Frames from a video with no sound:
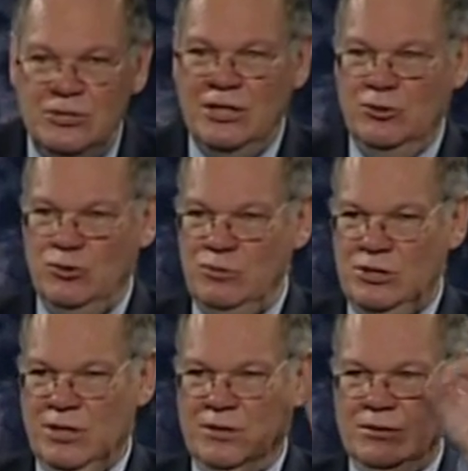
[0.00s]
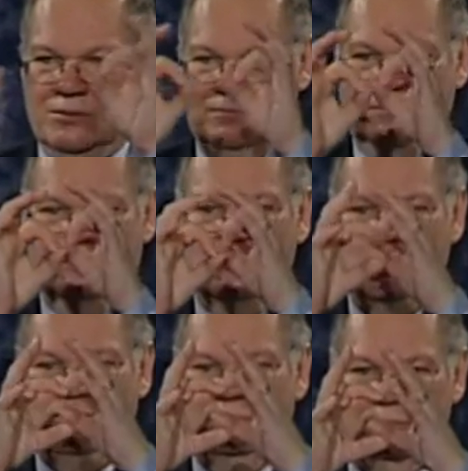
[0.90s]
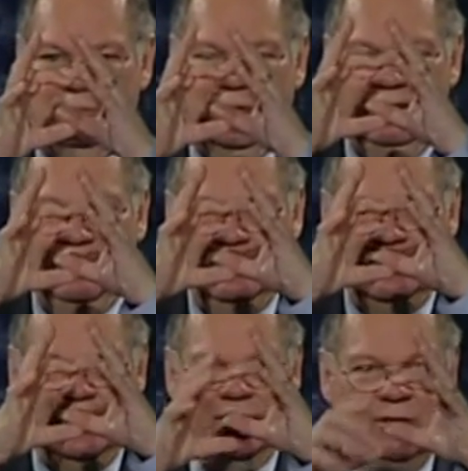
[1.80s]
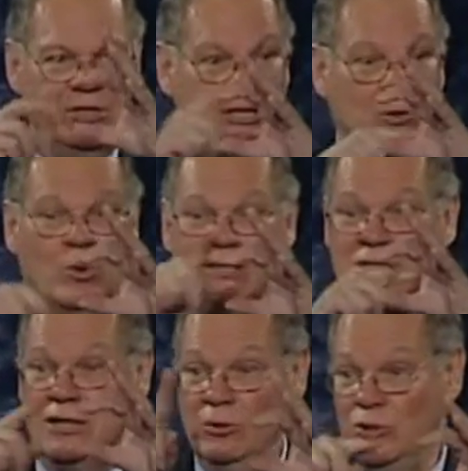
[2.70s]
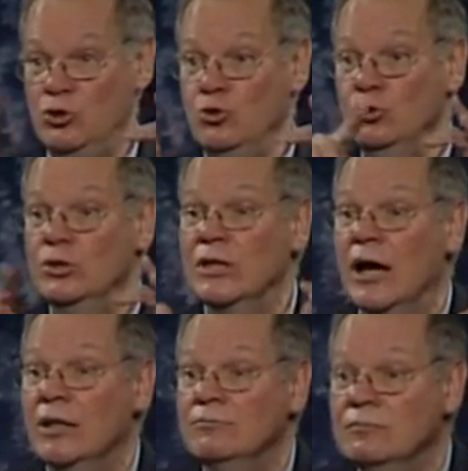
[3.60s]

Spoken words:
So you got two cells, they fuse together, you get one cell with two nuclei.